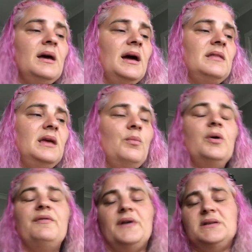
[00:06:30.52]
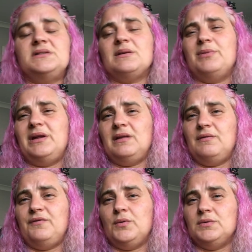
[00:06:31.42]
and then we'll find somebody that
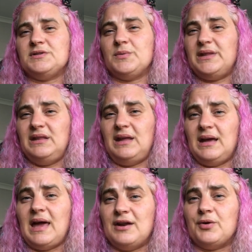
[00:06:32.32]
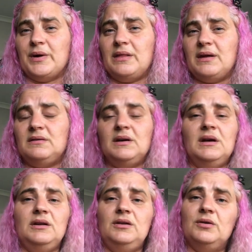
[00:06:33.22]
falls within that category that
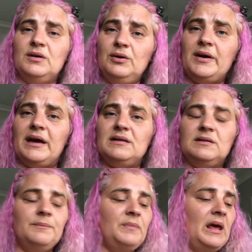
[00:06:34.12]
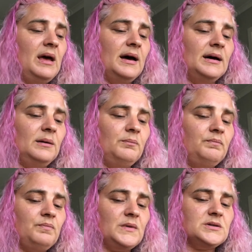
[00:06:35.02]
you can look at.
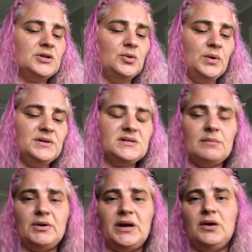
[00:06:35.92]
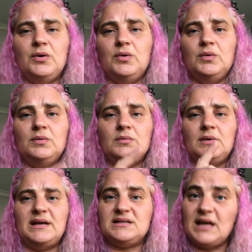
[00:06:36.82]
So you want somebody who
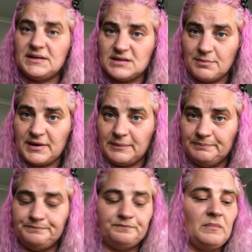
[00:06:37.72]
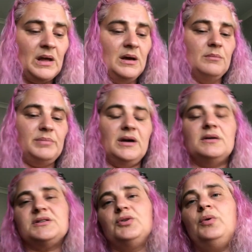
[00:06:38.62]
has done something.
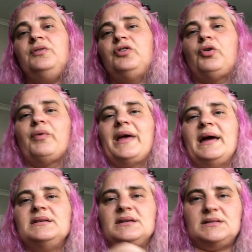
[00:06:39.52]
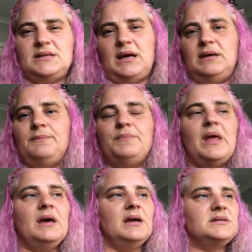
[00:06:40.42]
Because in order to create a scene,
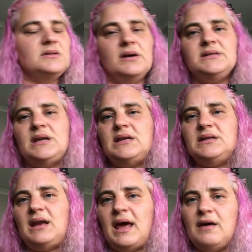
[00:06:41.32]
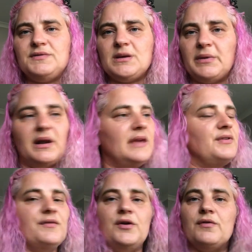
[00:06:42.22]
it's nice and easy to have someone, even
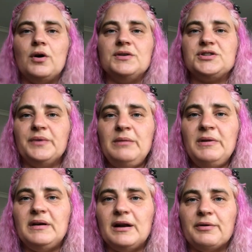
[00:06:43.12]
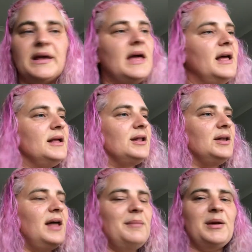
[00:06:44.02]
if you've got Sir Edmund Hillary
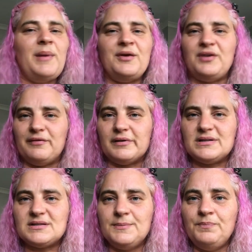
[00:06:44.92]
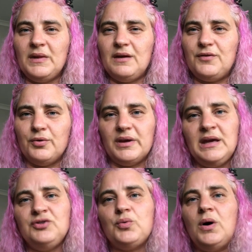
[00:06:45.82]
climbing Mount Everest. If you're a
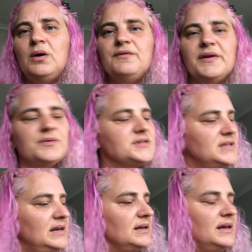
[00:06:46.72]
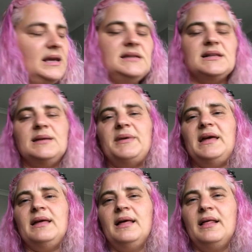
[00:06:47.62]
year 12, your scene can easily
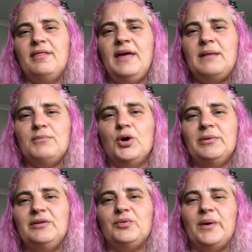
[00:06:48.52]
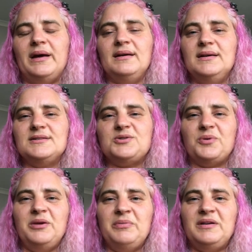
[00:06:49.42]
be that moment where Sir
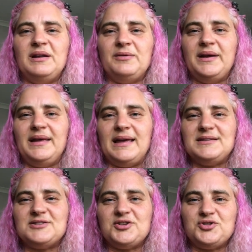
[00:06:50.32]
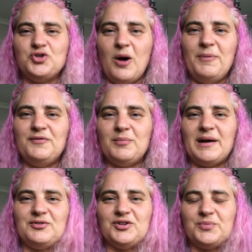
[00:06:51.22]
Edmund Hillary gets to the top of the
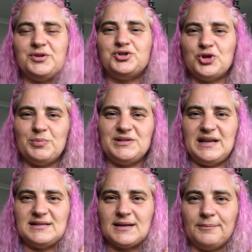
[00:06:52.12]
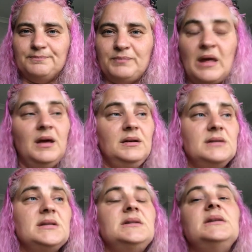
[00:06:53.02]
mountain with Sherpa Tenzing. It
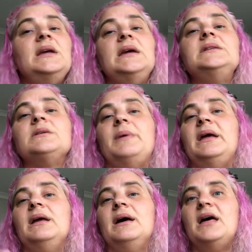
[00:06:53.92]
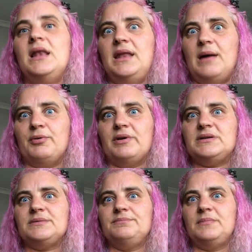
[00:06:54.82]
doesn't need to be
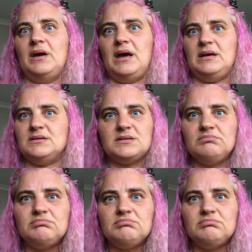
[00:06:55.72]
elaborate and